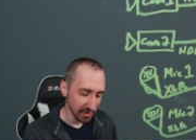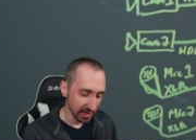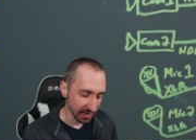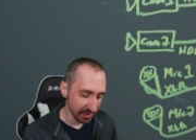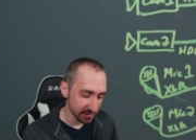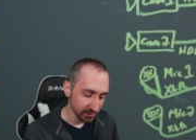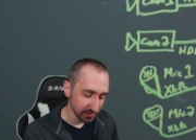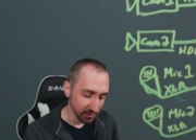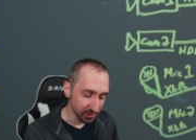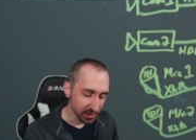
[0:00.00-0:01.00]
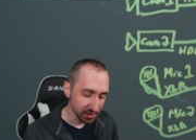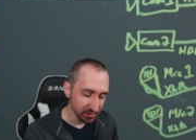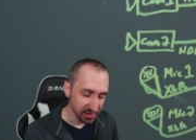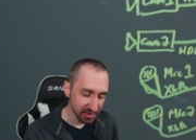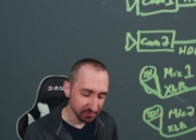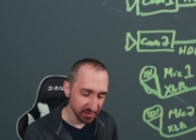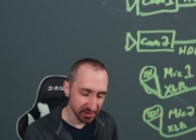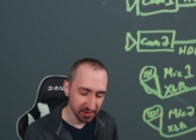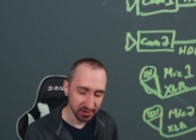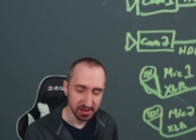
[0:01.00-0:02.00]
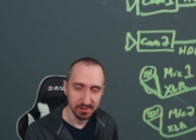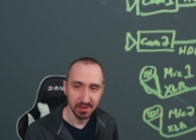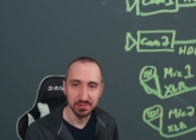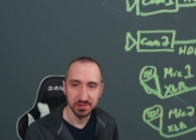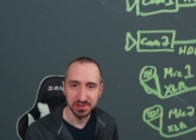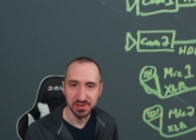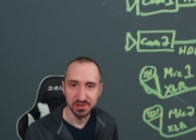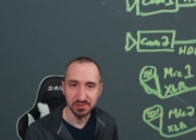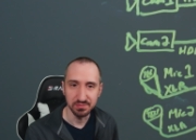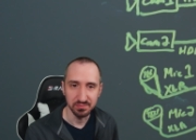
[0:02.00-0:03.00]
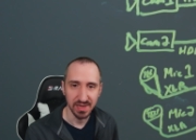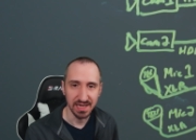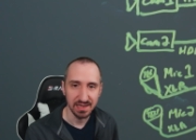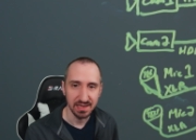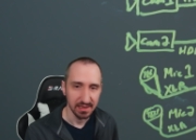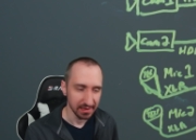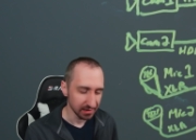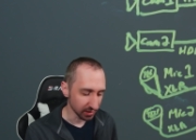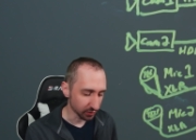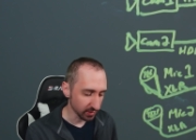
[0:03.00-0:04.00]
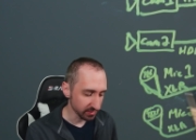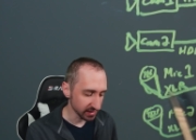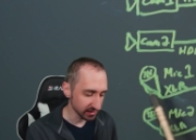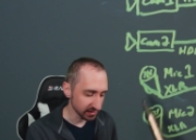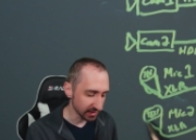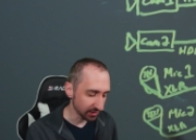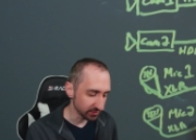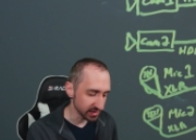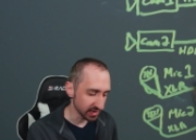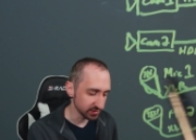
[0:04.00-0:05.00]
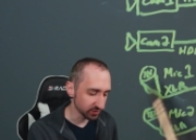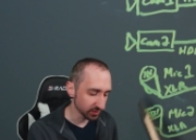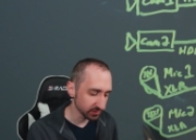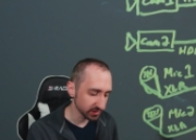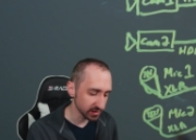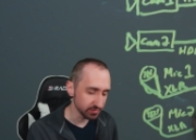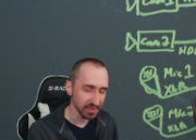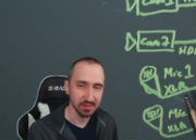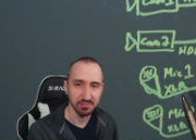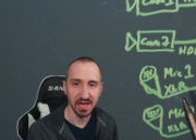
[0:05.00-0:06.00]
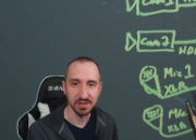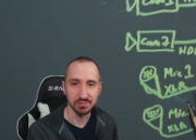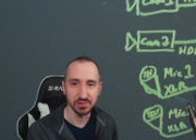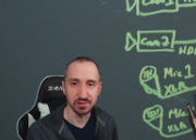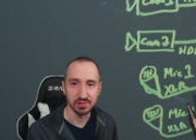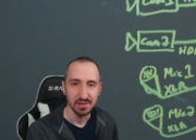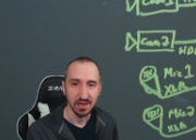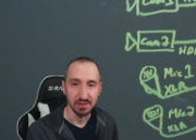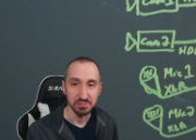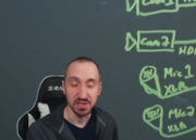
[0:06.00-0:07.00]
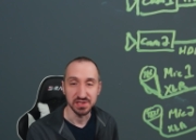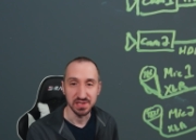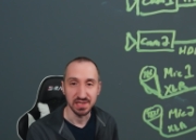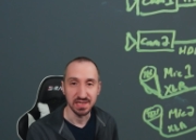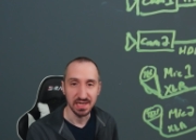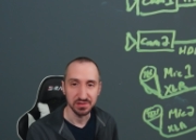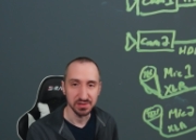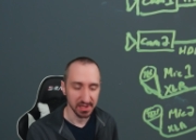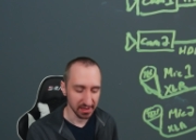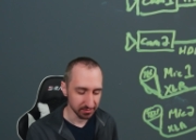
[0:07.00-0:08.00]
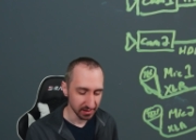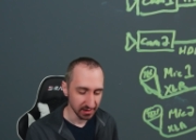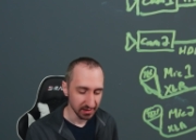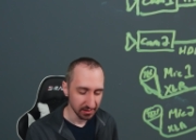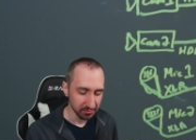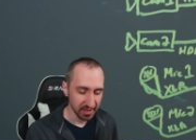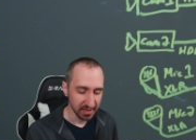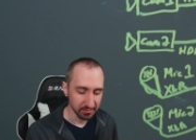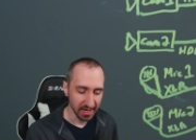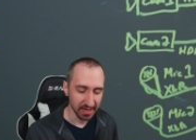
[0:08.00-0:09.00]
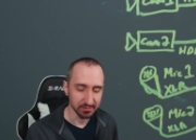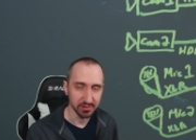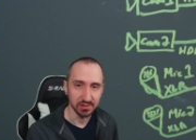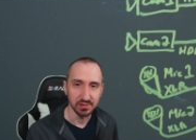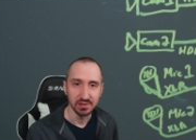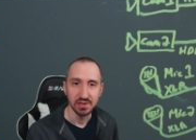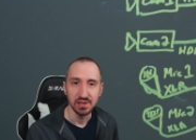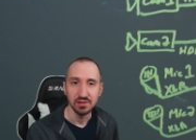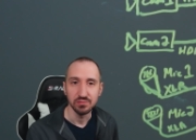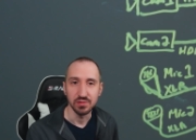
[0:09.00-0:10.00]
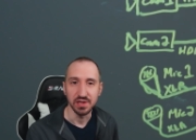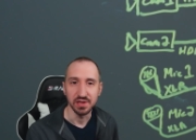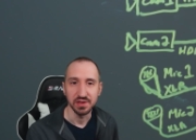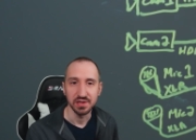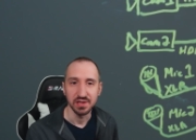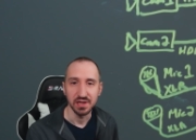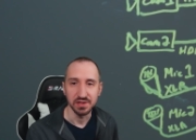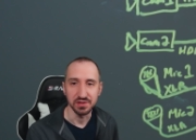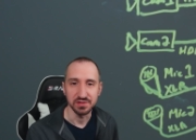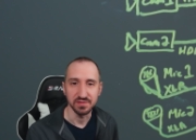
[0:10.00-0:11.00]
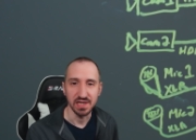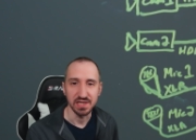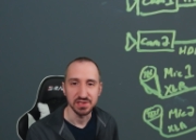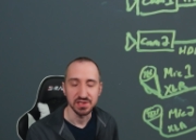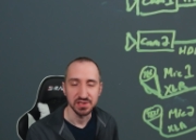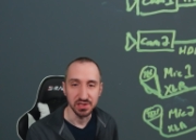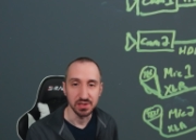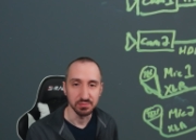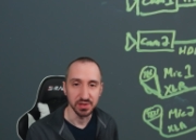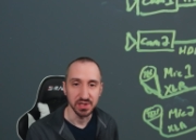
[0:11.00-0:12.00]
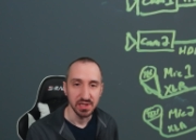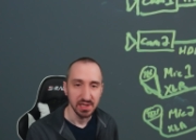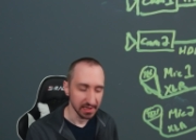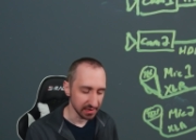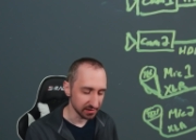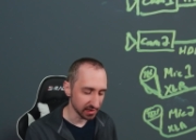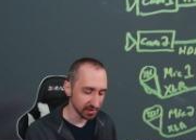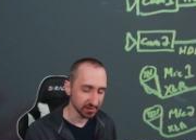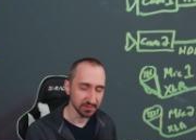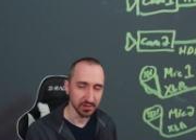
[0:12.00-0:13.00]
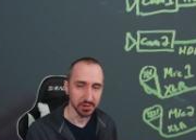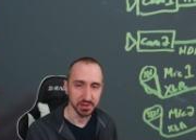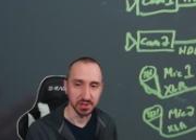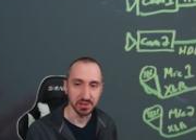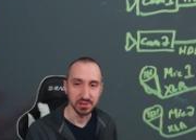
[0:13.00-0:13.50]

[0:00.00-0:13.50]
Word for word: And you can use the mixer to be able to make equipment that would not normally be compatible uh, because of the connector type be compatible with another device. So you could put an inline conversion.